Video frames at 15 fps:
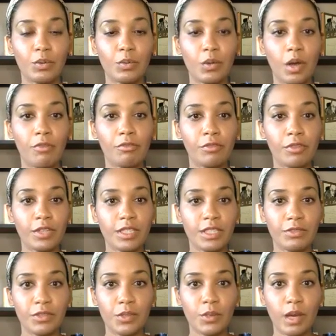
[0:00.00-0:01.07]
of course,
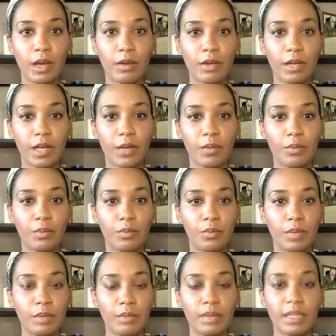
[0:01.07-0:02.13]
if you are
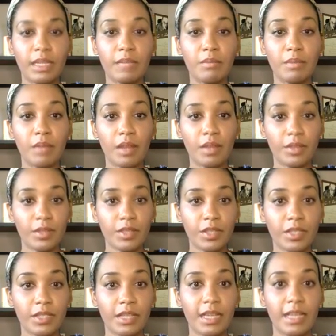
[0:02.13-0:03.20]
women and
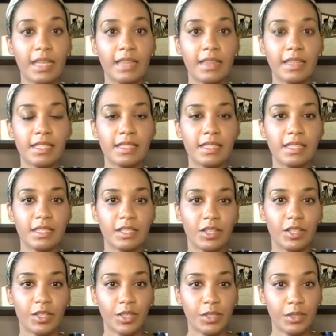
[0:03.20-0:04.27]
mothers, this is
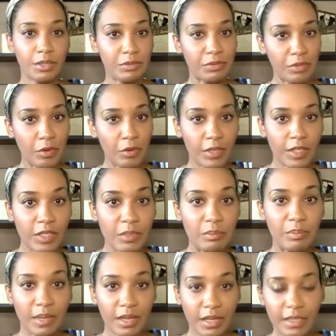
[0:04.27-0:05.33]
her current focus.
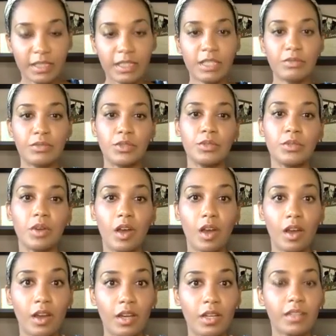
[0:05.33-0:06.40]
But if you
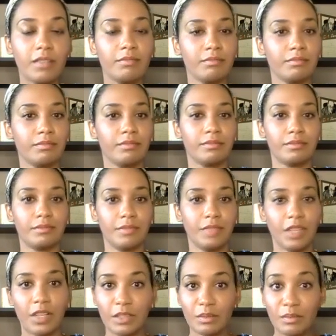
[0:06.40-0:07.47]
are
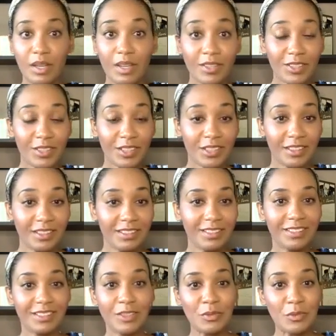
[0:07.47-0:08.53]
not a mother
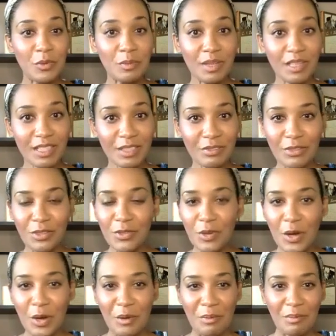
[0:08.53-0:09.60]
and a woman, if
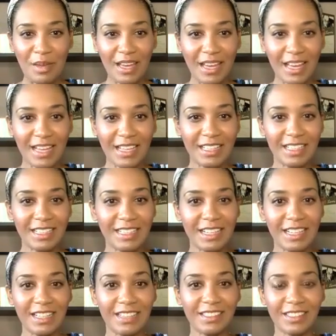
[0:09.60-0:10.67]
you are a man,
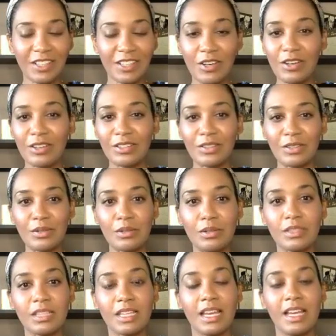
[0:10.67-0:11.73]
young, old,